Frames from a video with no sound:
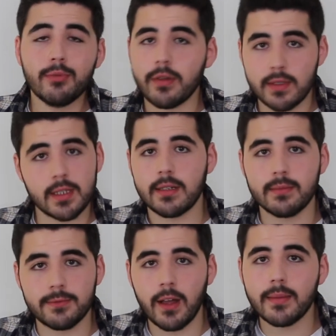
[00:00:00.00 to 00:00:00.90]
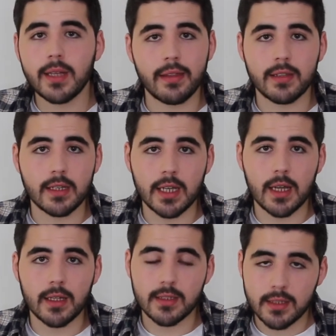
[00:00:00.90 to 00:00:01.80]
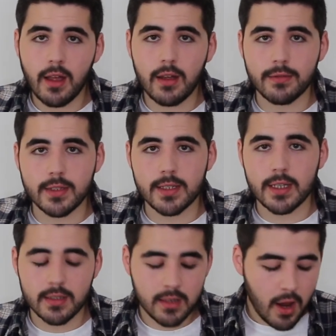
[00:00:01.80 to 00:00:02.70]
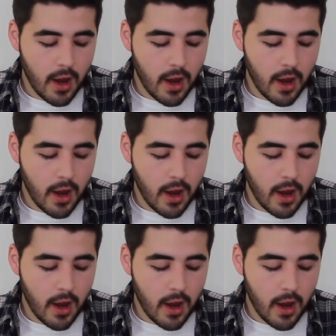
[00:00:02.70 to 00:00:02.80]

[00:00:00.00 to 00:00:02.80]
previously confirmed at the start of the season,